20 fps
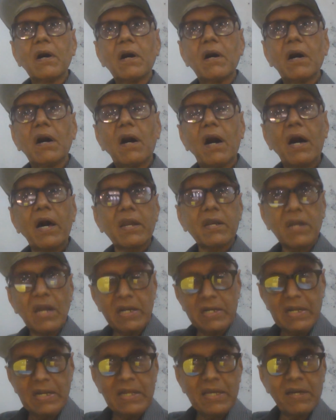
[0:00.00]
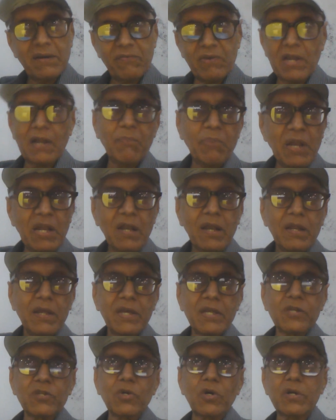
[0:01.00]
are readily available
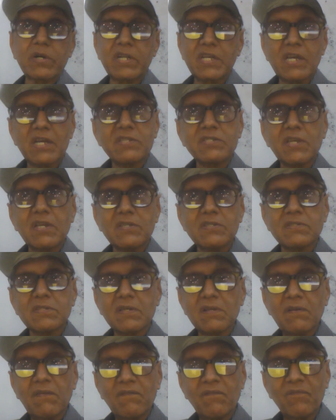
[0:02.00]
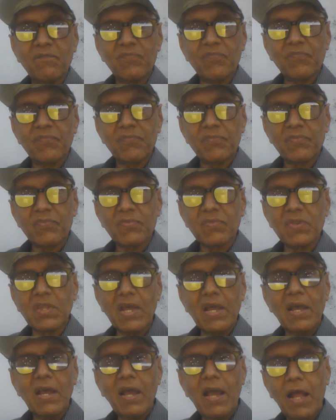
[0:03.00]
in your DSS.
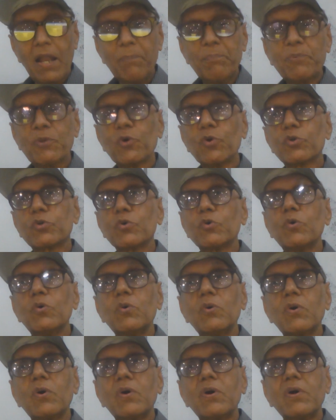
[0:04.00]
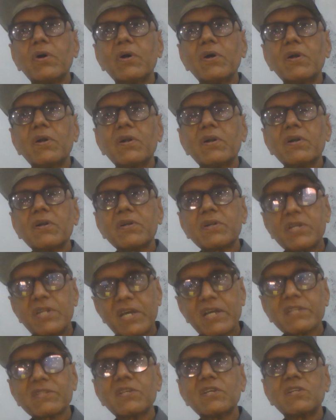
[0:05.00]
They help you to
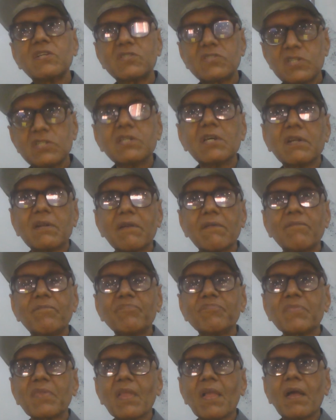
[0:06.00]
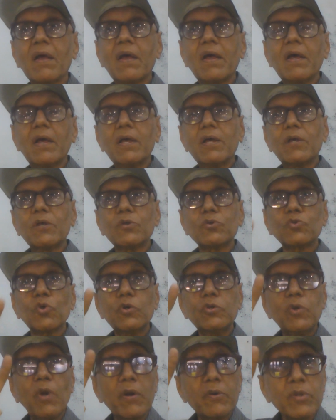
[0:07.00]
take the decision. So
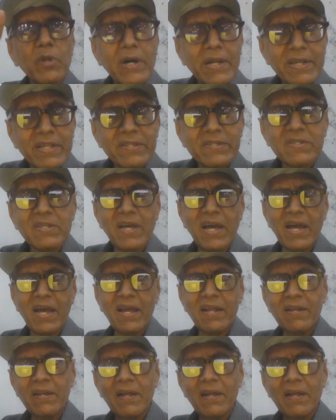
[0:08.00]
you have to understand